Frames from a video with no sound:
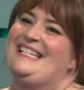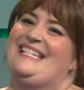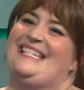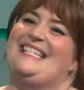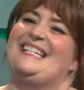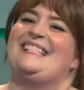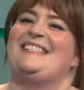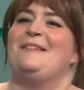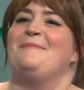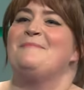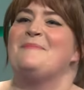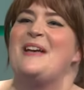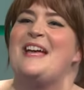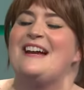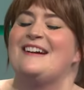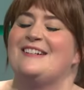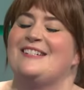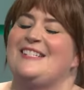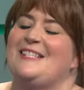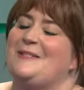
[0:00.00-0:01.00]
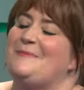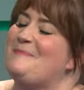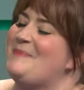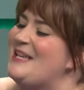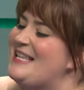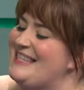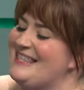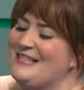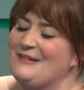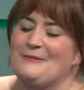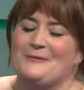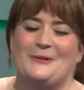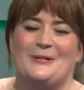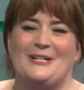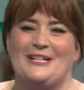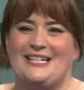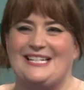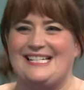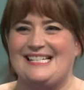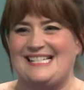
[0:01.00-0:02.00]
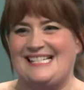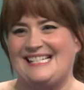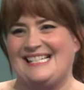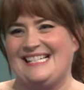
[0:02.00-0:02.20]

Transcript: Does a bear spit in the woods?